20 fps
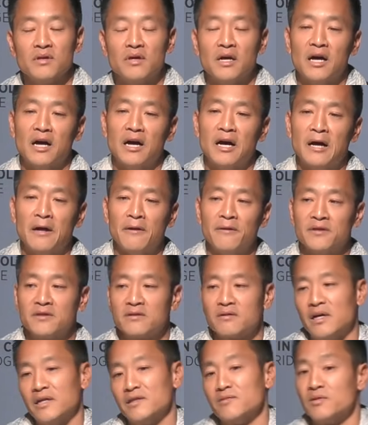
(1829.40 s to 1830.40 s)
uh, this
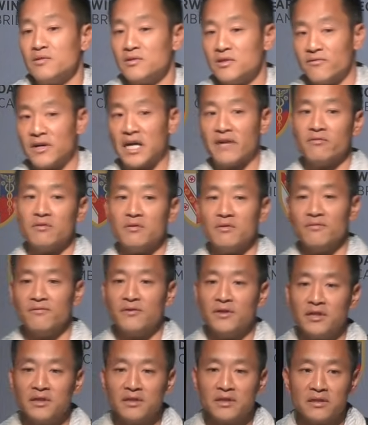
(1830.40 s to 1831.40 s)
concept of survival of the
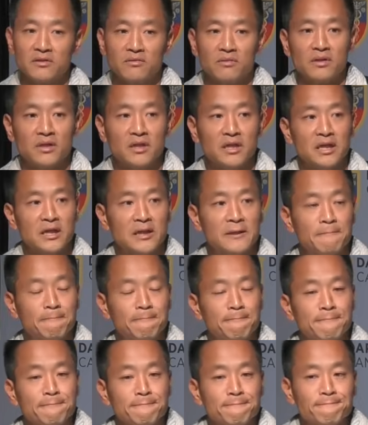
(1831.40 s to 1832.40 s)
fittest, that sort of thing,
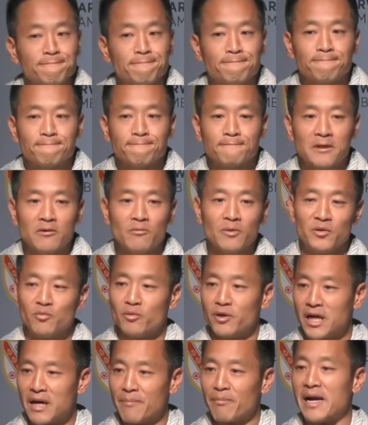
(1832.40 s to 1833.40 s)
which we're
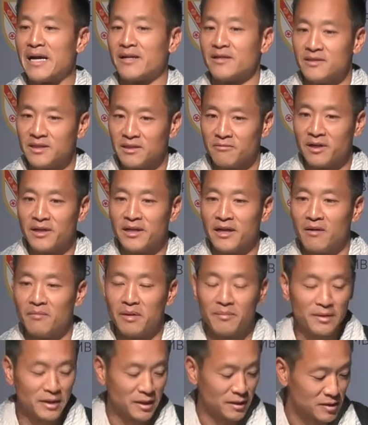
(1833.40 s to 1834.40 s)
not practicing right now by
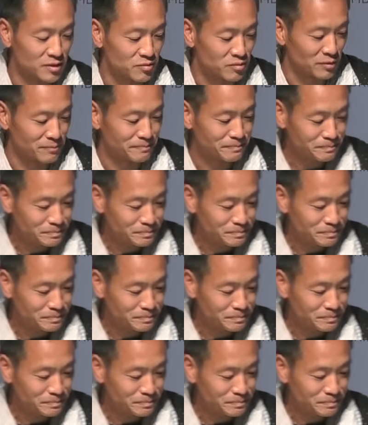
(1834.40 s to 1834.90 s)
being in this room.